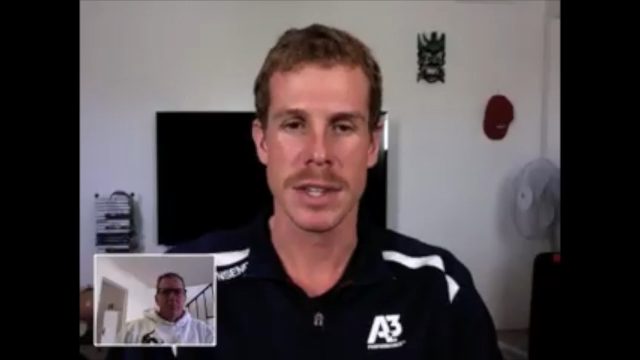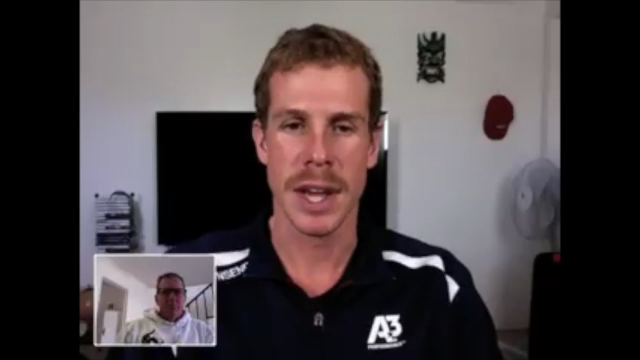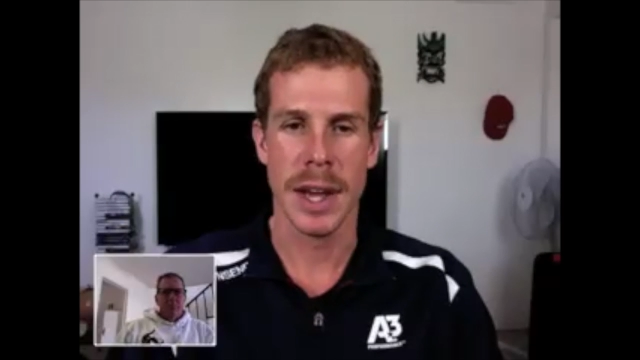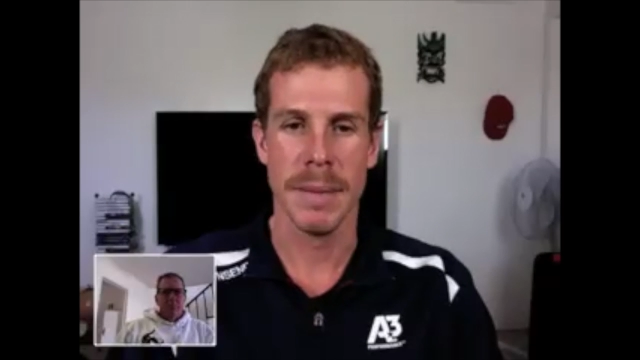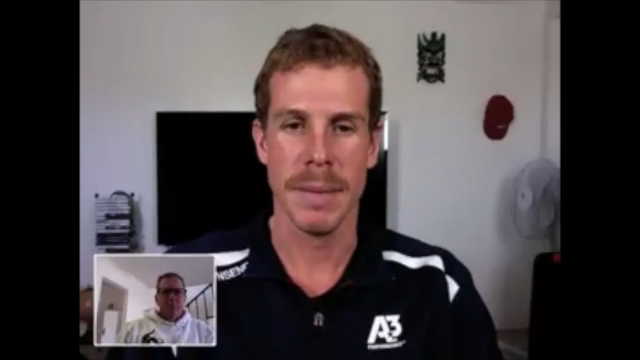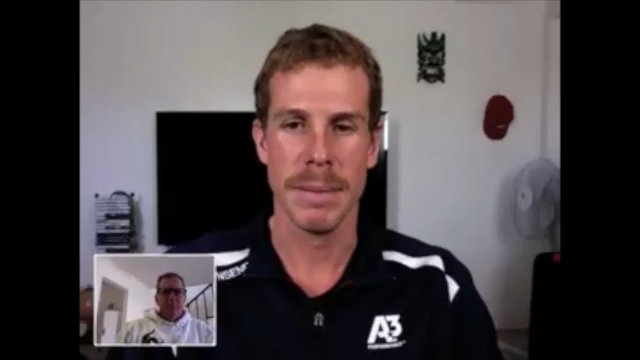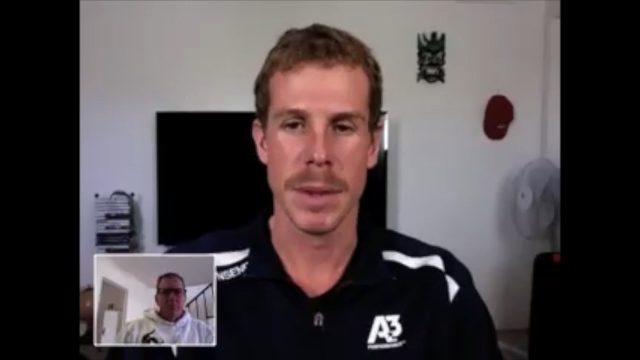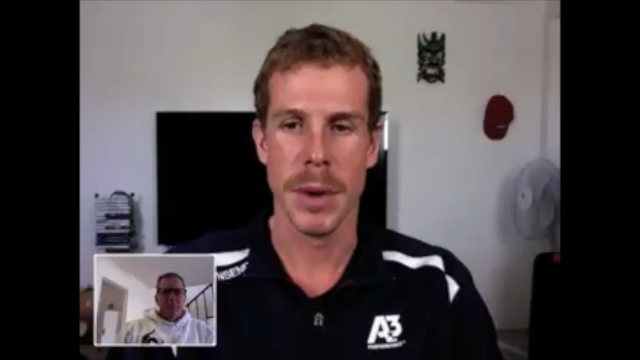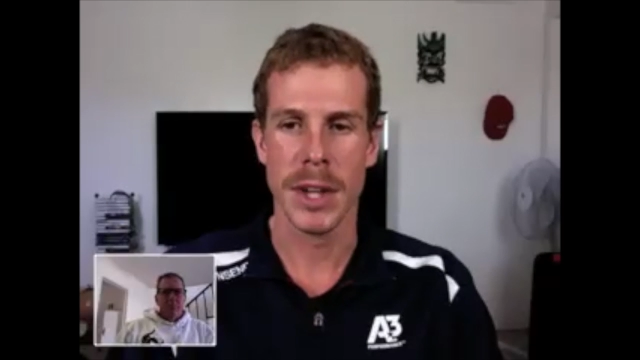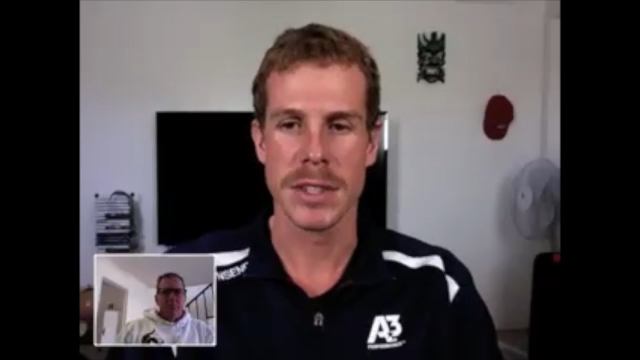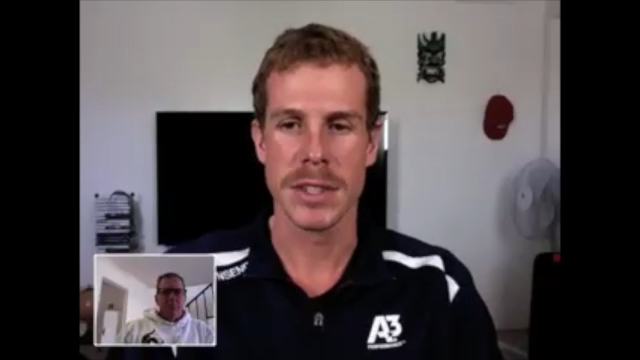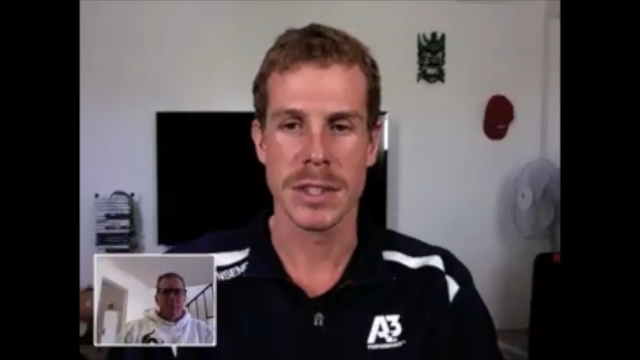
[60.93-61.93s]
The
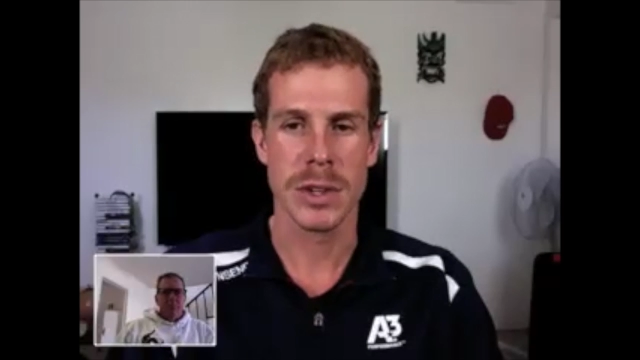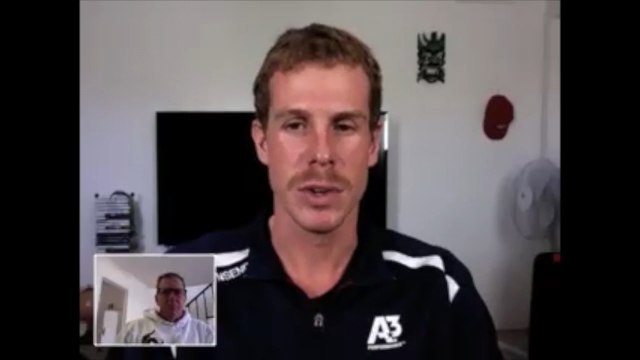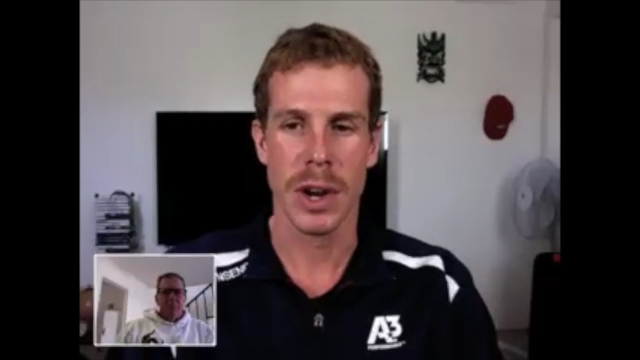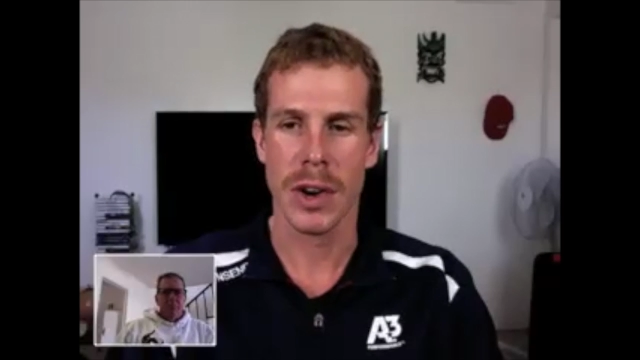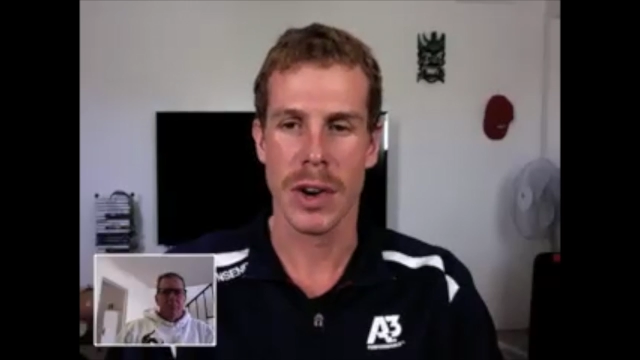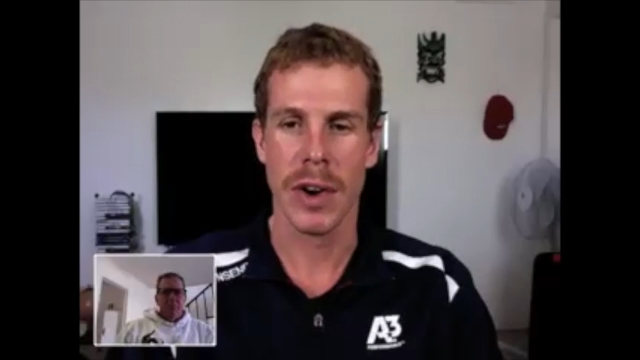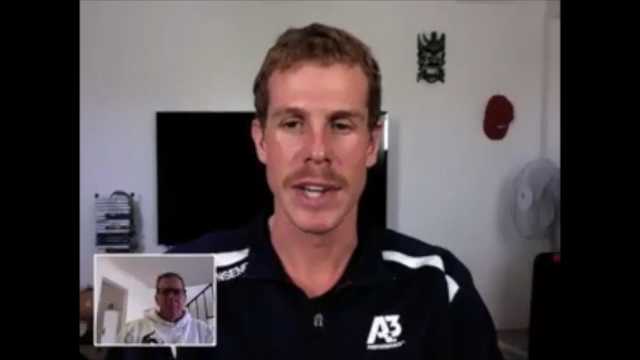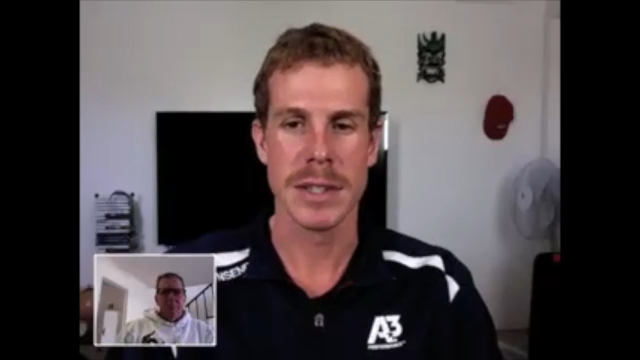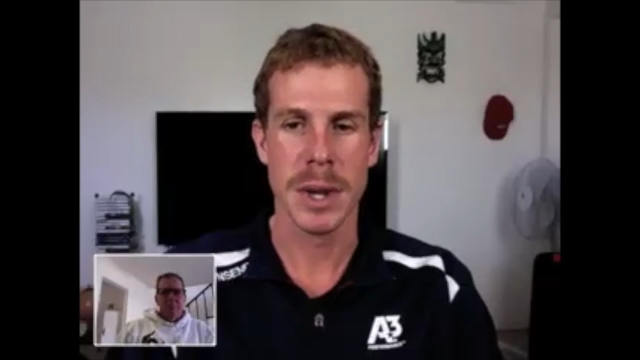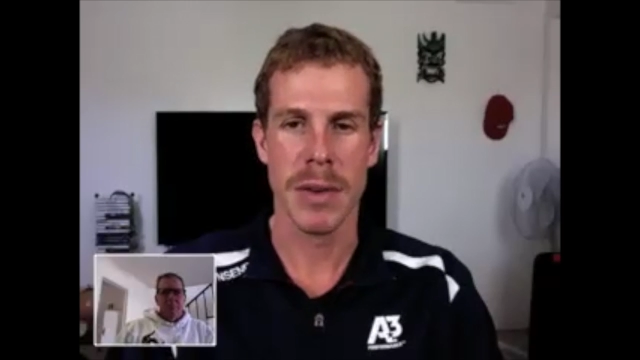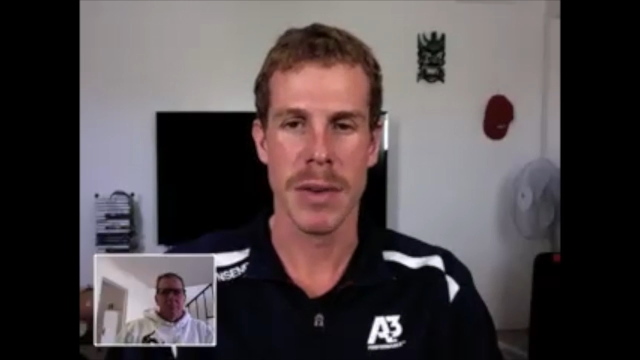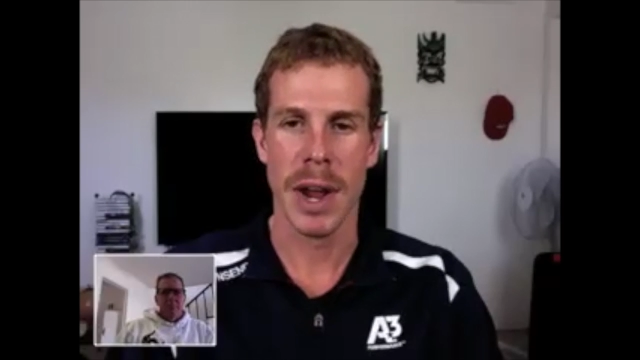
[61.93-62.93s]
Masters crew are great
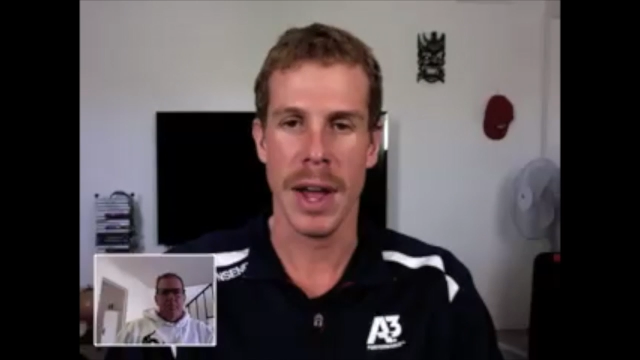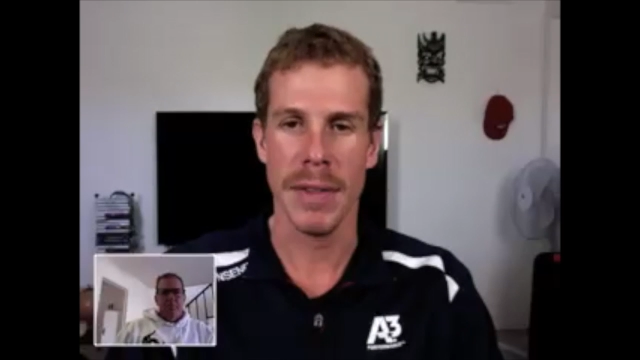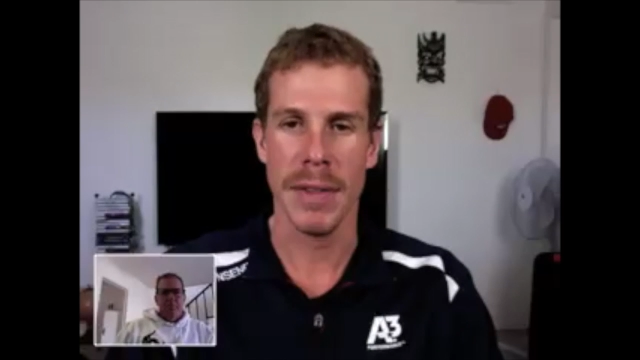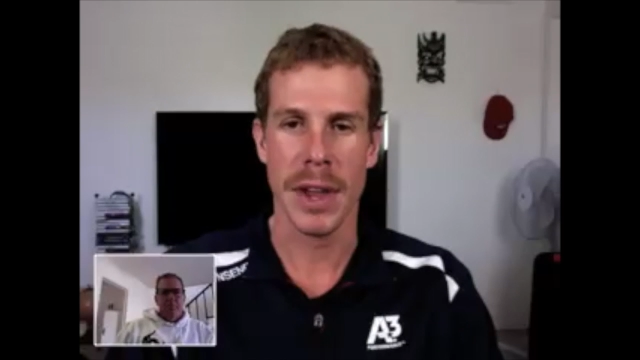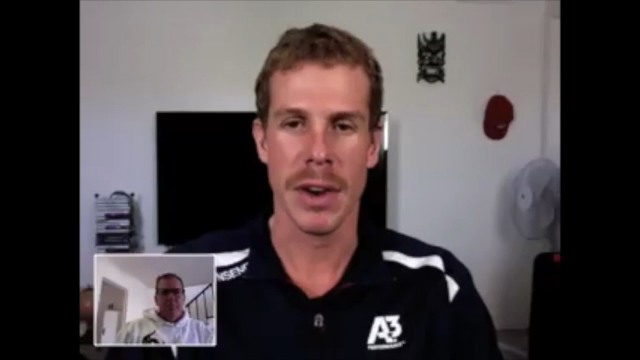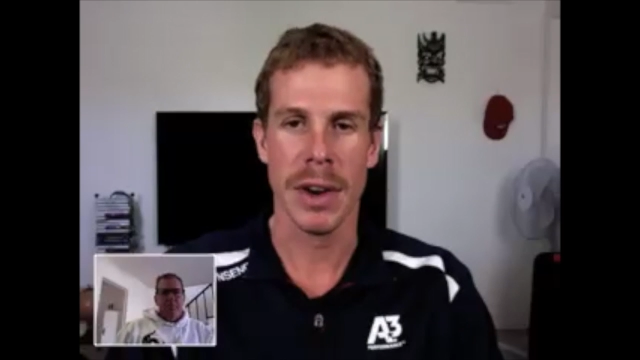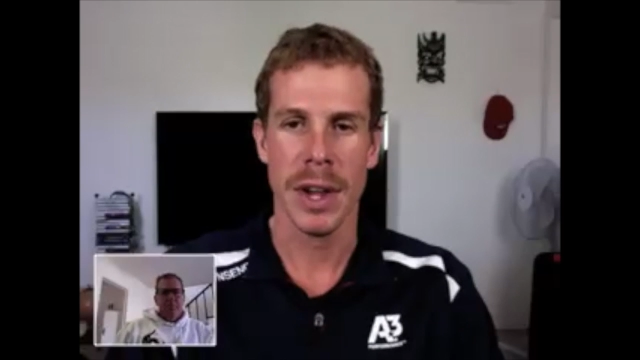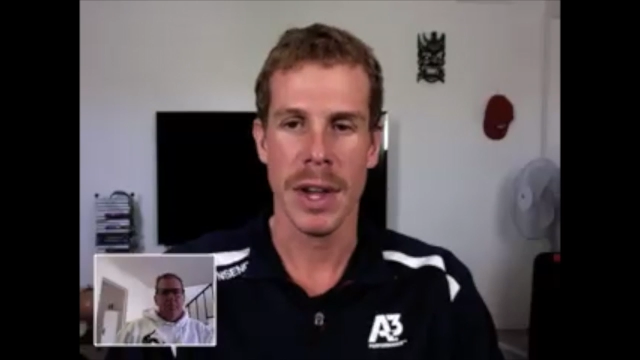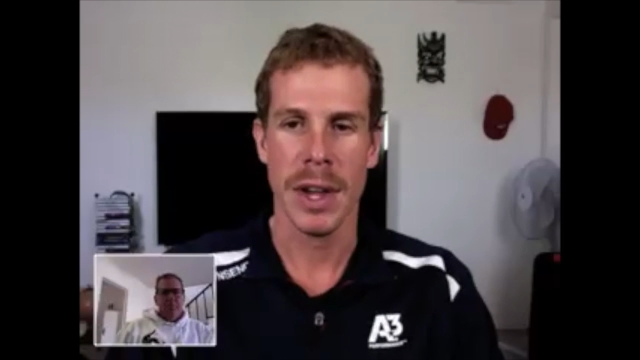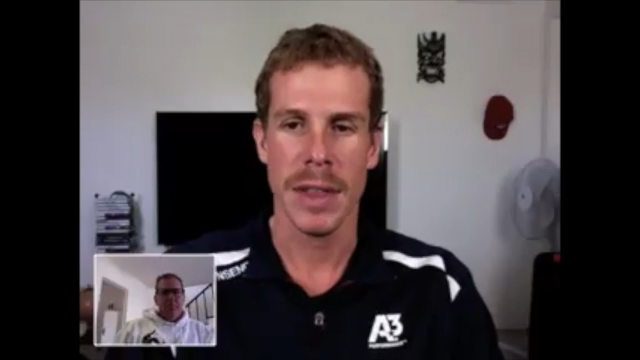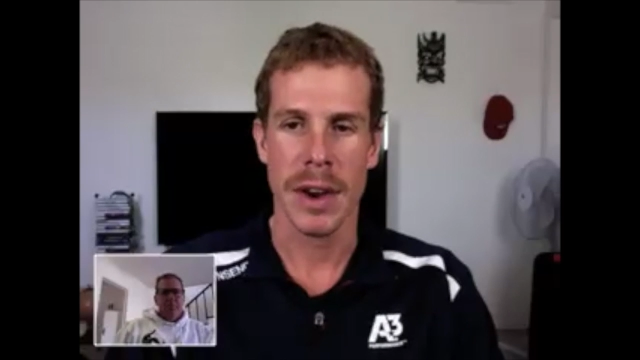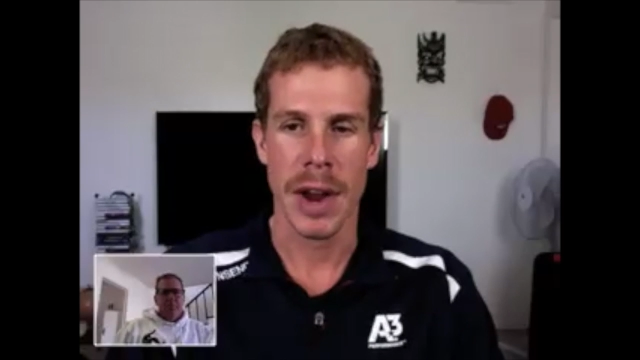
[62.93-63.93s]
to be around there.
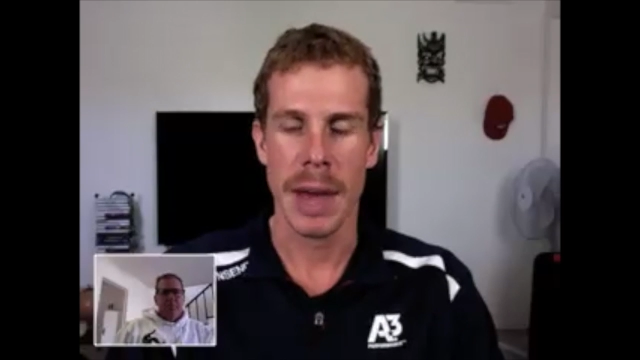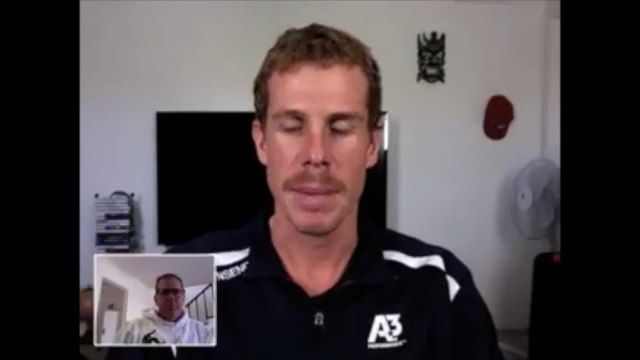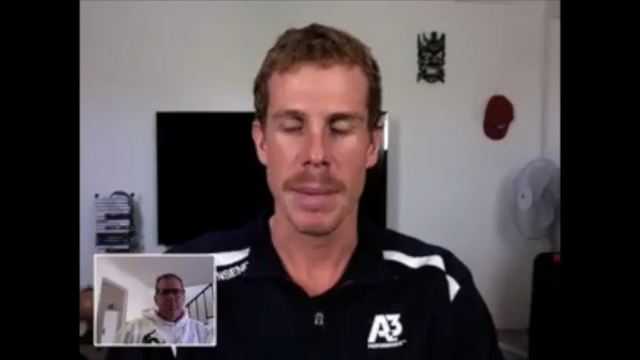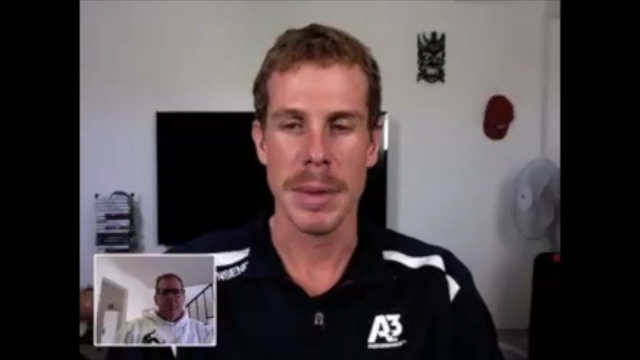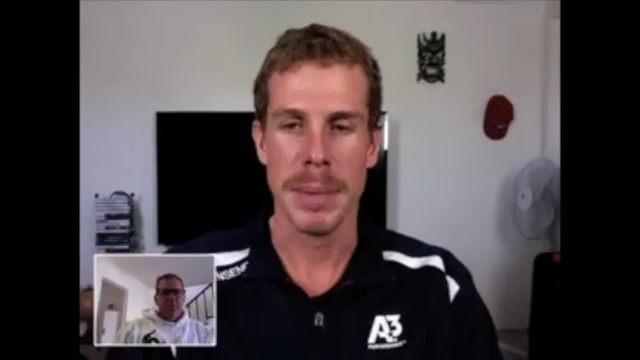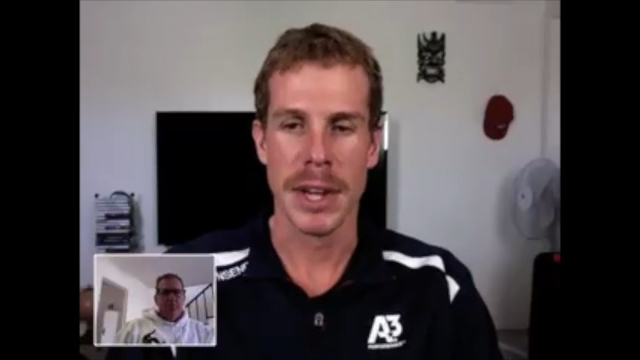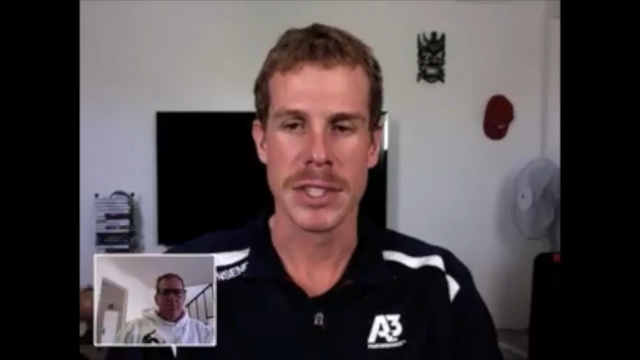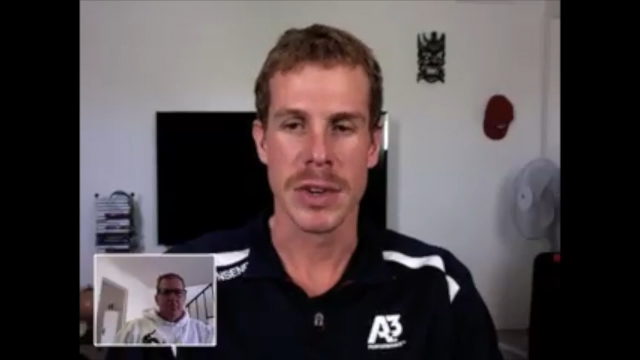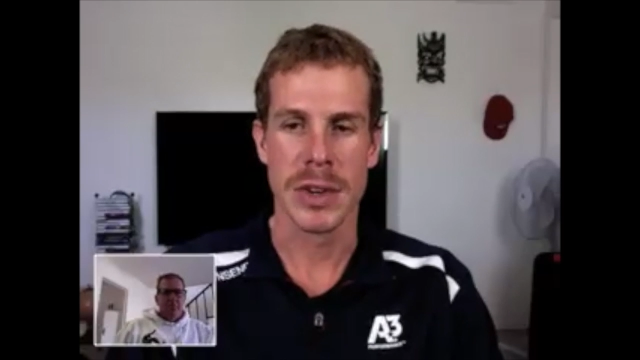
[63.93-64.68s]
They're a happy bunch. They're